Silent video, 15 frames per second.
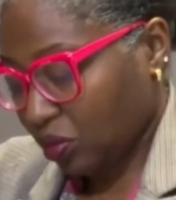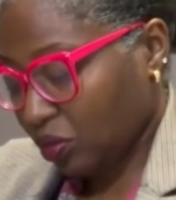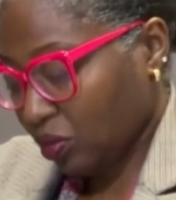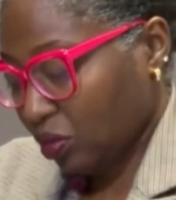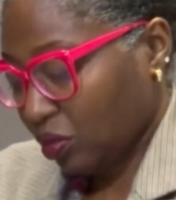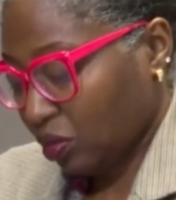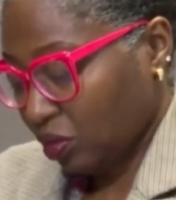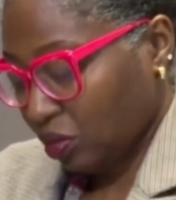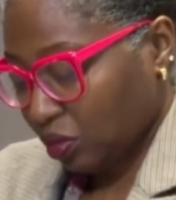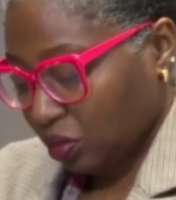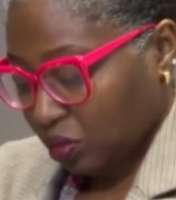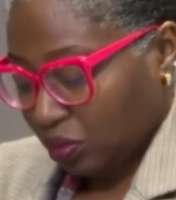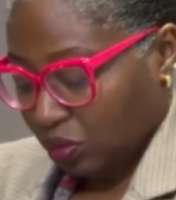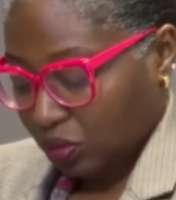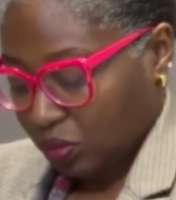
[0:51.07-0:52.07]

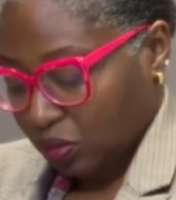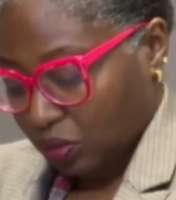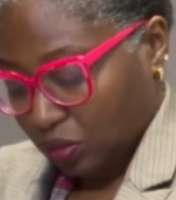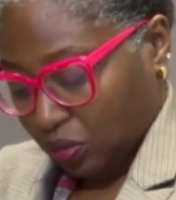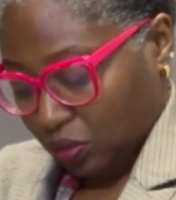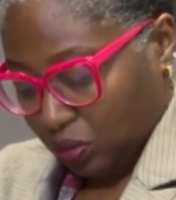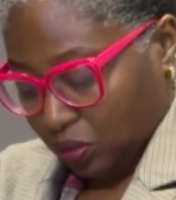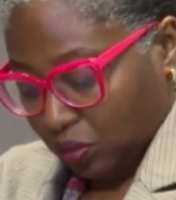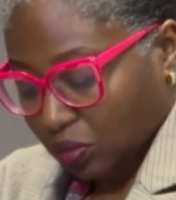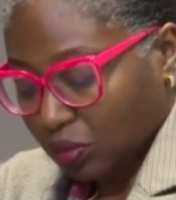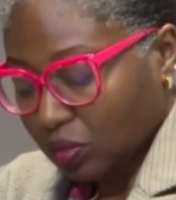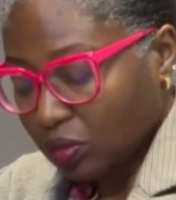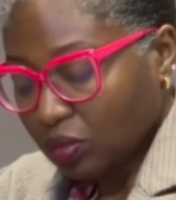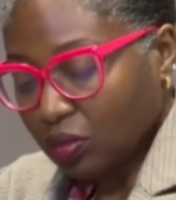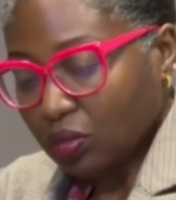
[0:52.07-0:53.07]

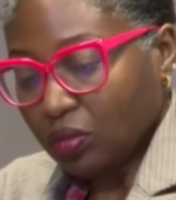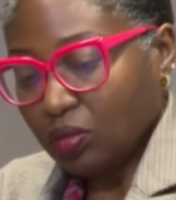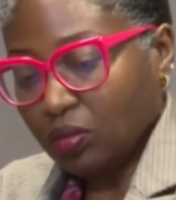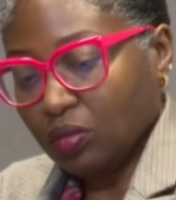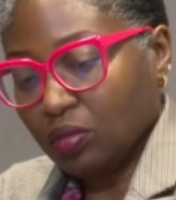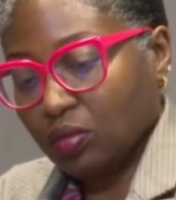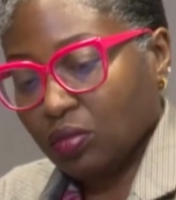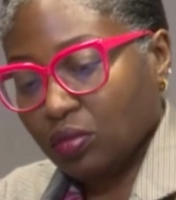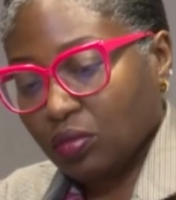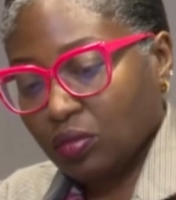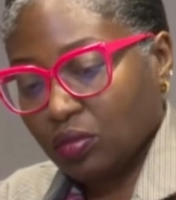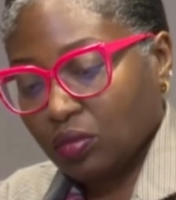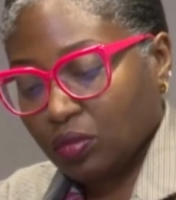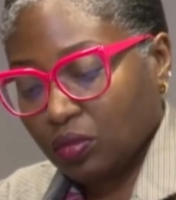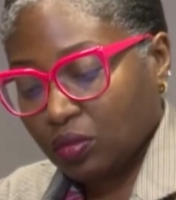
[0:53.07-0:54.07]

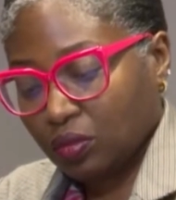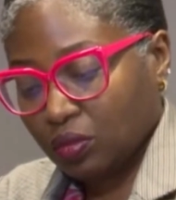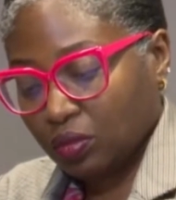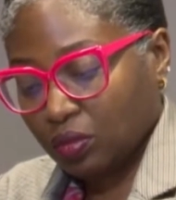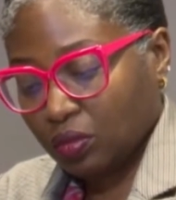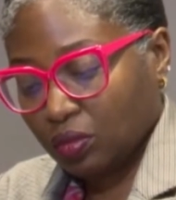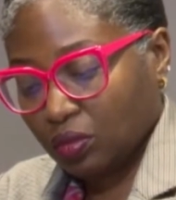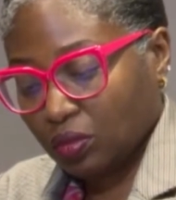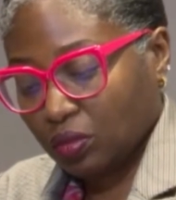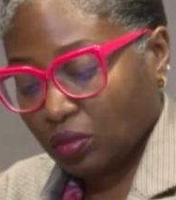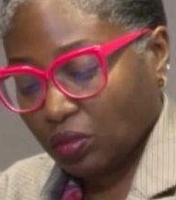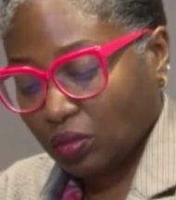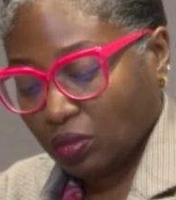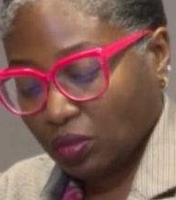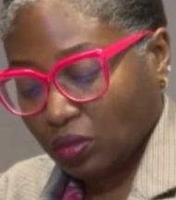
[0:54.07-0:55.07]

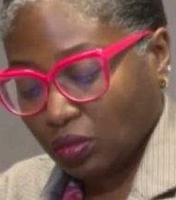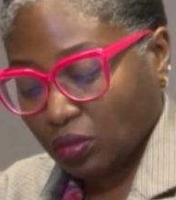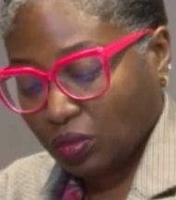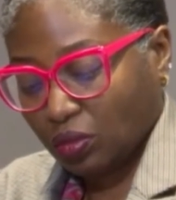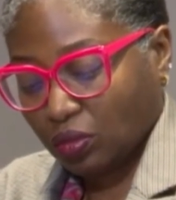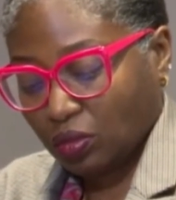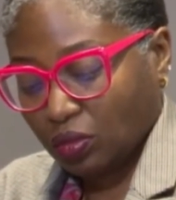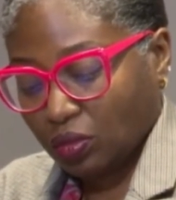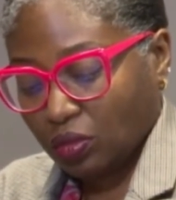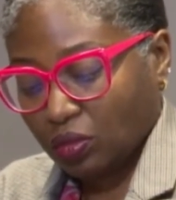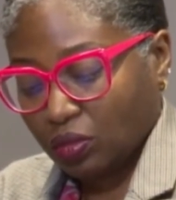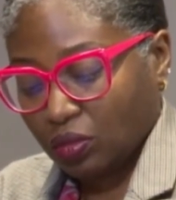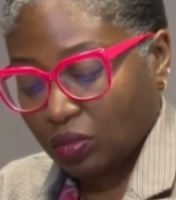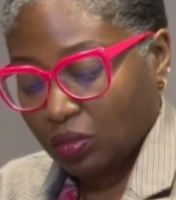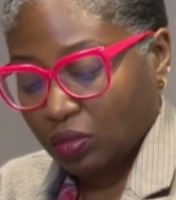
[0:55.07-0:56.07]

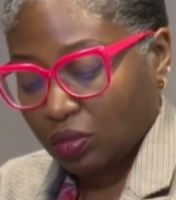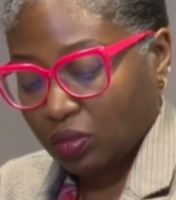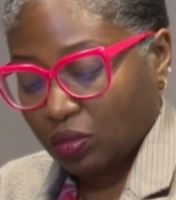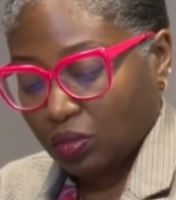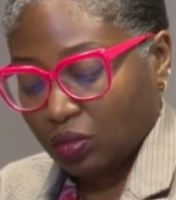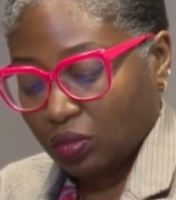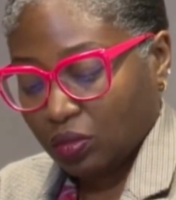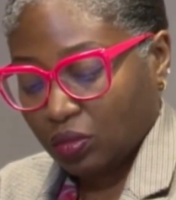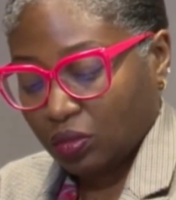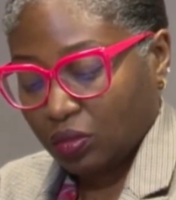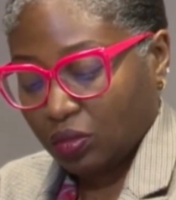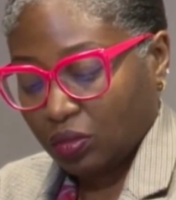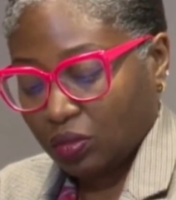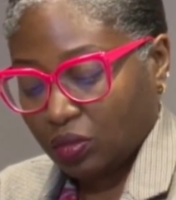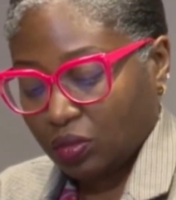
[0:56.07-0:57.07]

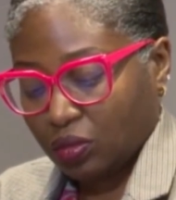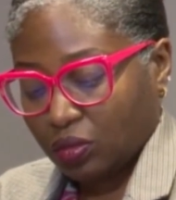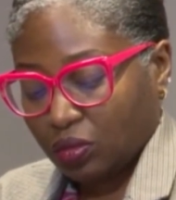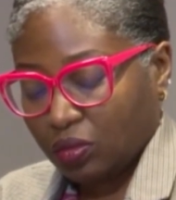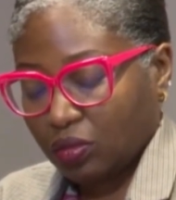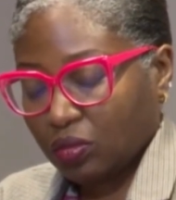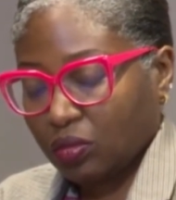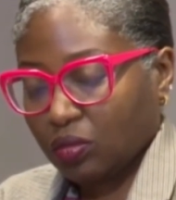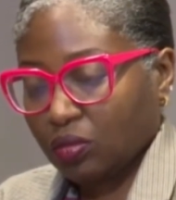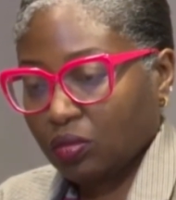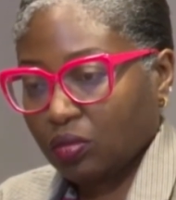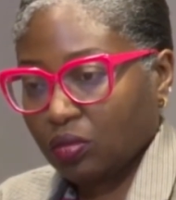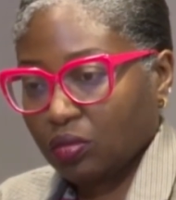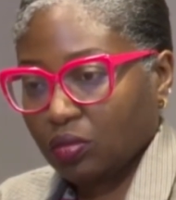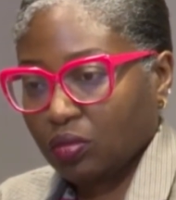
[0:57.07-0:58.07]

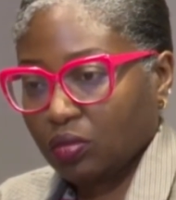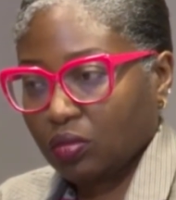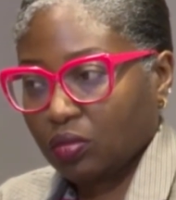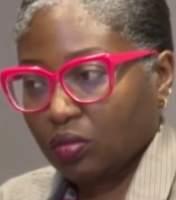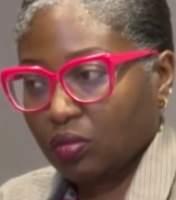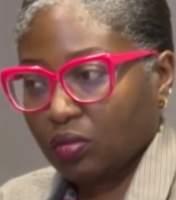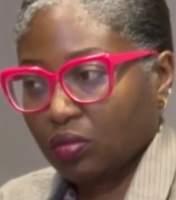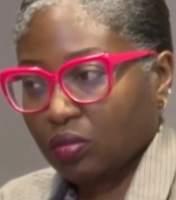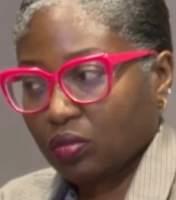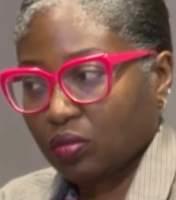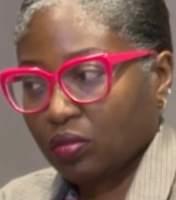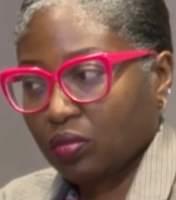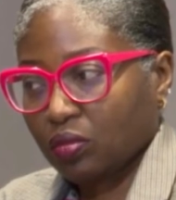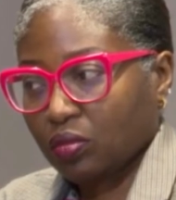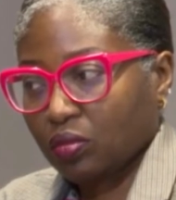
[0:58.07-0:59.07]
No words are spoken by the person on screen.